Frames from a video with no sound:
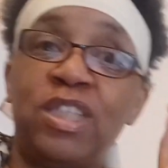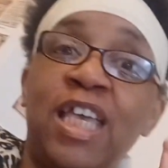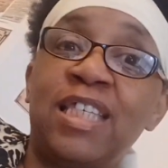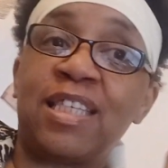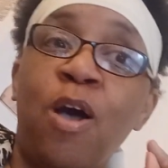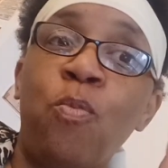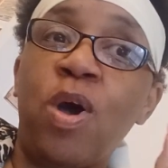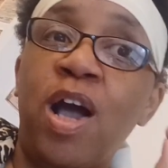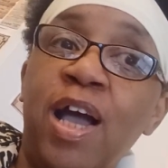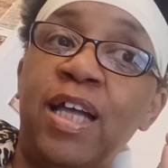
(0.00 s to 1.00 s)
see
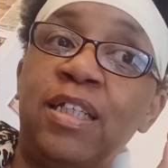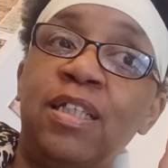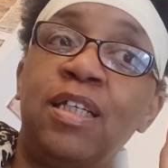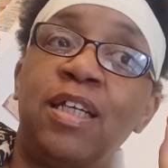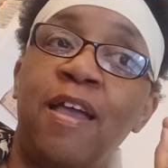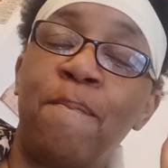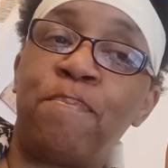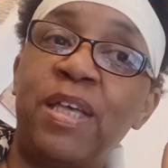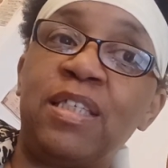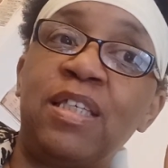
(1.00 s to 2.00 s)
someone in
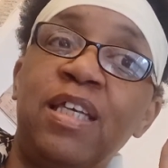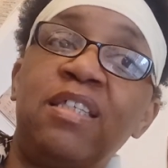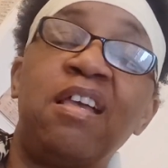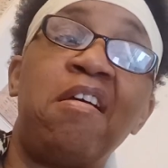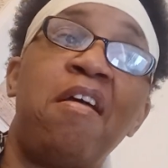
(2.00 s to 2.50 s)
business